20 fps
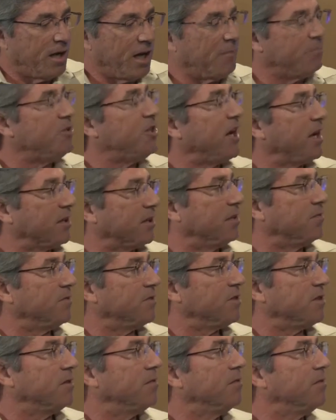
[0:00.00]

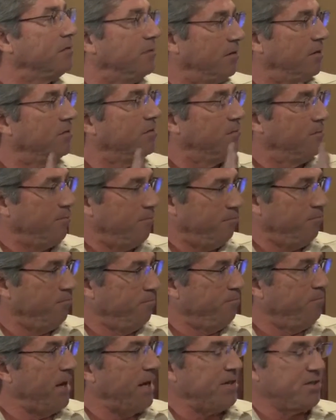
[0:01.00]
objectives.
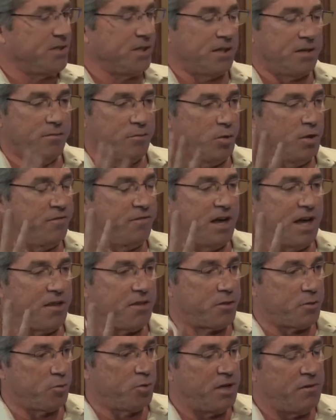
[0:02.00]
Basic. If we've
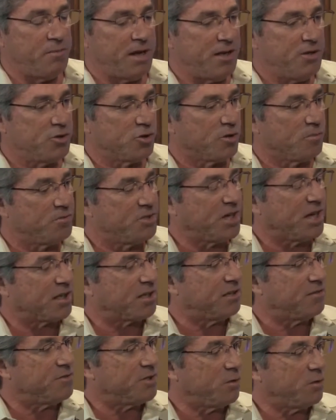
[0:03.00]
got 3 major
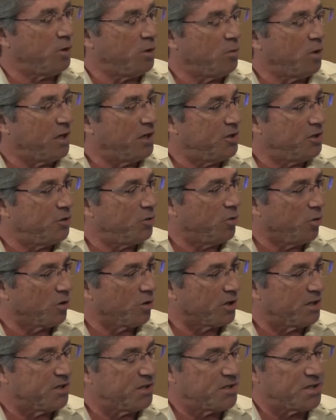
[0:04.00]
objectives that we want to do
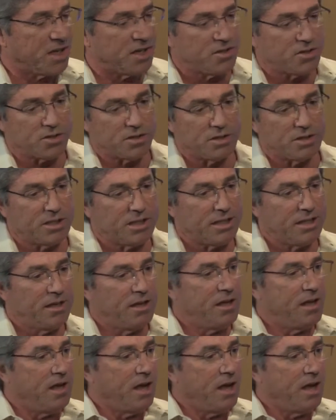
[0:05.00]
organizationally,